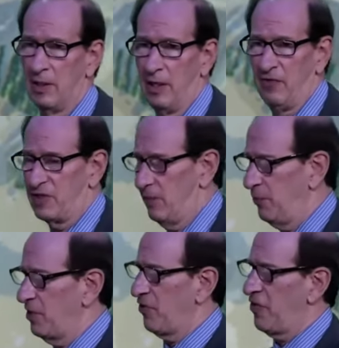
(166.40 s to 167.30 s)
If you
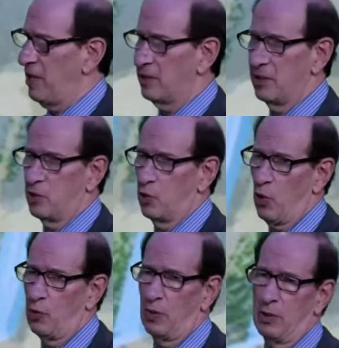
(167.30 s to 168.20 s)
simply think that
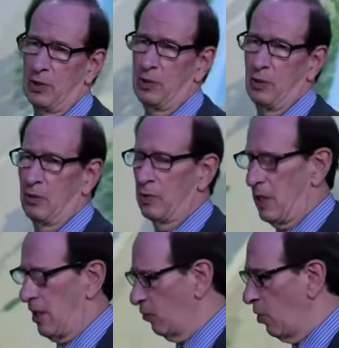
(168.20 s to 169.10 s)
your, your
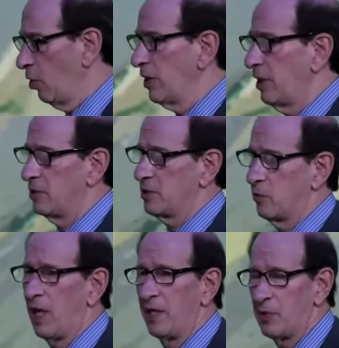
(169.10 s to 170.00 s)
uh, role here is to
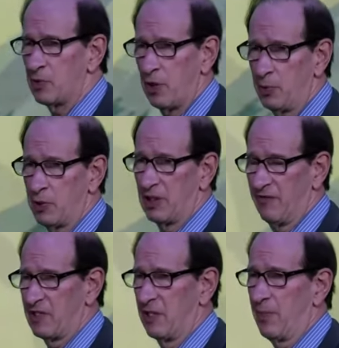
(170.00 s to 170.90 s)
write a prescription,
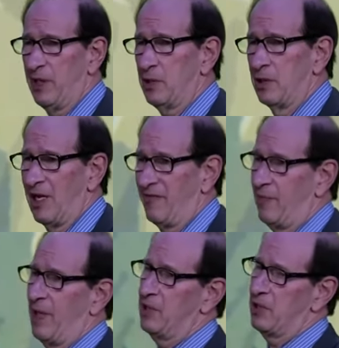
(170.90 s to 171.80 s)
give it to the patient, have the
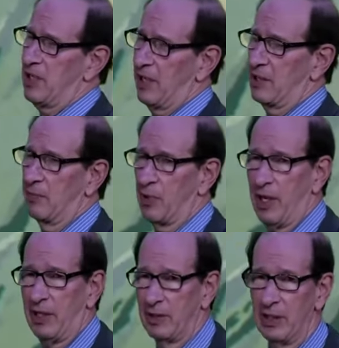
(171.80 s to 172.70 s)
patient take it
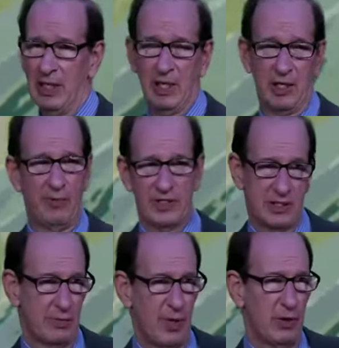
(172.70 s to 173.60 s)
compliantly, you're
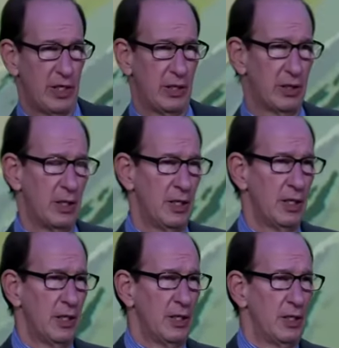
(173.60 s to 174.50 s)
missing the boat here.
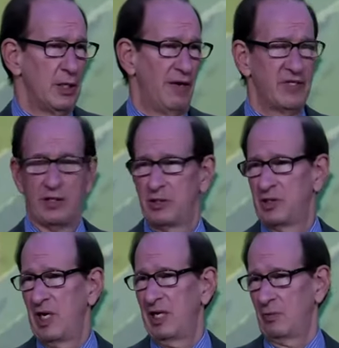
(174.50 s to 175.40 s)
You have to
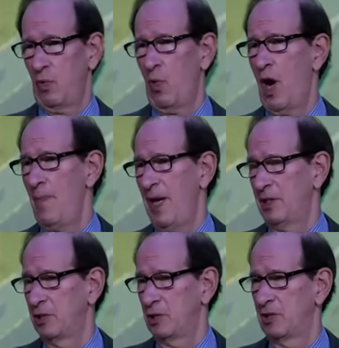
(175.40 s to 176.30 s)
understand why
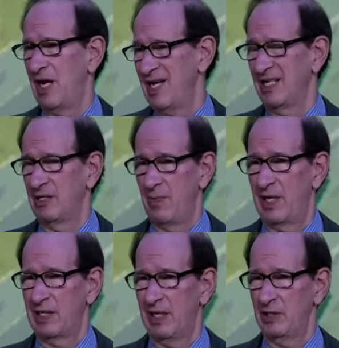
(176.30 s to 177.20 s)
patients are taking their
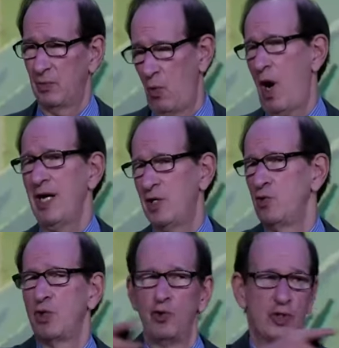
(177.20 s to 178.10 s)
medication. Why
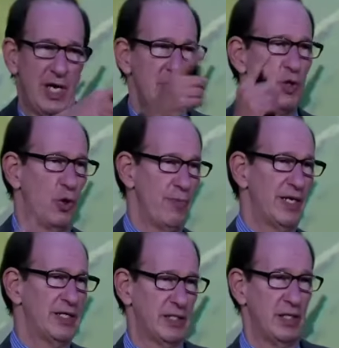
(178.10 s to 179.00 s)
do you take your
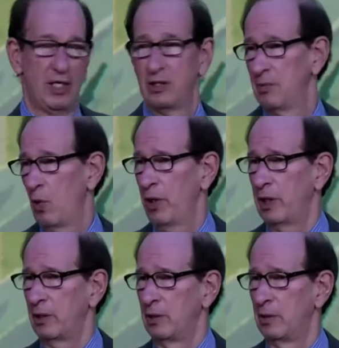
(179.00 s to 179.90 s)
medicine in the
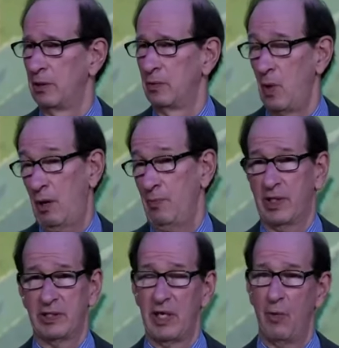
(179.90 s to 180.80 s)
morning? Well,
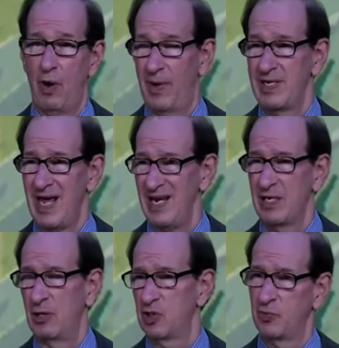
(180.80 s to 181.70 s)
because I want my day to
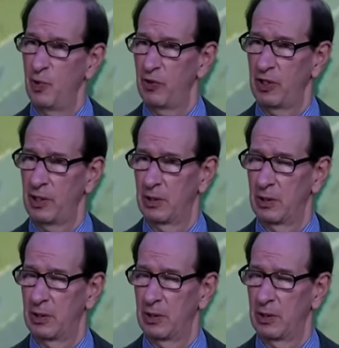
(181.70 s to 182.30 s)
go smoothly.